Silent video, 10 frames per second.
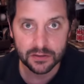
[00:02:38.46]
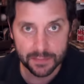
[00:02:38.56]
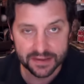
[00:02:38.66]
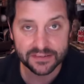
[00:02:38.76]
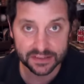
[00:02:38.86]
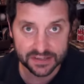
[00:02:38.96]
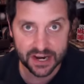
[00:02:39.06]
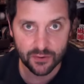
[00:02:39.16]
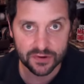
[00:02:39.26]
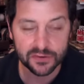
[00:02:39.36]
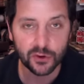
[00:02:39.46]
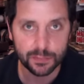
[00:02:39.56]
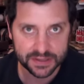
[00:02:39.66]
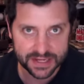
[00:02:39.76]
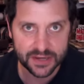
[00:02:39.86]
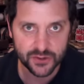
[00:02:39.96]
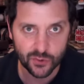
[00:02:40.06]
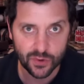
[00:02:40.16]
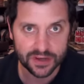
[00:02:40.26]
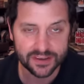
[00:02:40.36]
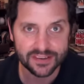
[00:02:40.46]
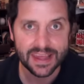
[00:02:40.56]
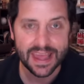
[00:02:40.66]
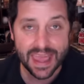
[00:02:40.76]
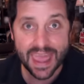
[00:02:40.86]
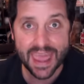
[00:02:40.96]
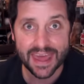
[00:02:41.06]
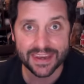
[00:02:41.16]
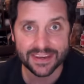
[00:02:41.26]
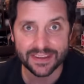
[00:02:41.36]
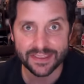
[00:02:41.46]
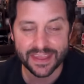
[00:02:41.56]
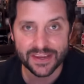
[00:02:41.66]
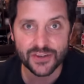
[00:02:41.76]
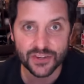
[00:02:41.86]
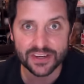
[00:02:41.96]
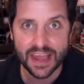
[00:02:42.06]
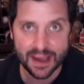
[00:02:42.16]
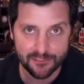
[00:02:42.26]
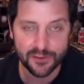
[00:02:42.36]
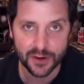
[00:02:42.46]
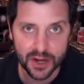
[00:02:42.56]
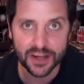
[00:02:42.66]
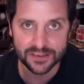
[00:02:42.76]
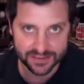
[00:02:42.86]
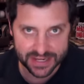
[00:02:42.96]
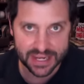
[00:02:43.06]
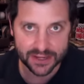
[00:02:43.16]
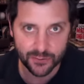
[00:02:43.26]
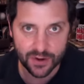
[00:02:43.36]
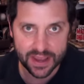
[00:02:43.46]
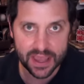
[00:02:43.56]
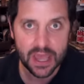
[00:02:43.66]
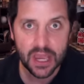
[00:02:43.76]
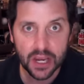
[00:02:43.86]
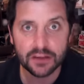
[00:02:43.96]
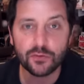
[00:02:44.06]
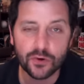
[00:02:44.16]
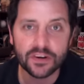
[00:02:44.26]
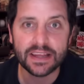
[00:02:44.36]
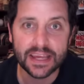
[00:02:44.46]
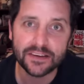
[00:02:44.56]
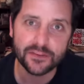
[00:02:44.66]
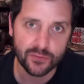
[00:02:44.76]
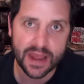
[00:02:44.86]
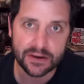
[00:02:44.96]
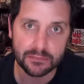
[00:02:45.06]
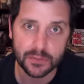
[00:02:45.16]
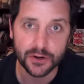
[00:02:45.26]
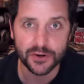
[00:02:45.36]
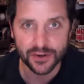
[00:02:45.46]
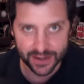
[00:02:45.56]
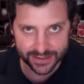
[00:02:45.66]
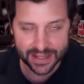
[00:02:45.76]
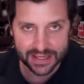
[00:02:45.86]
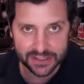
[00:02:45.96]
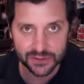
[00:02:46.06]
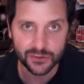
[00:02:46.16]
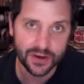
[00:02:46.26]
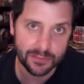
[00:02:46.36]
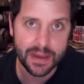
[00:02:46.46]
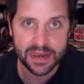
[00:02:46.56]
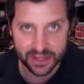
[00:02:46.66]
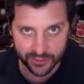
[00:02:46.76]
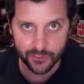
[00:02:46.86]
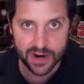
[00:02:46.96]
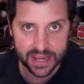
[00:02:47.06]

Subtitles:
domestic terrorists or potential ones, and they should have their guns taken away because we're against random murder, unlike you and many on the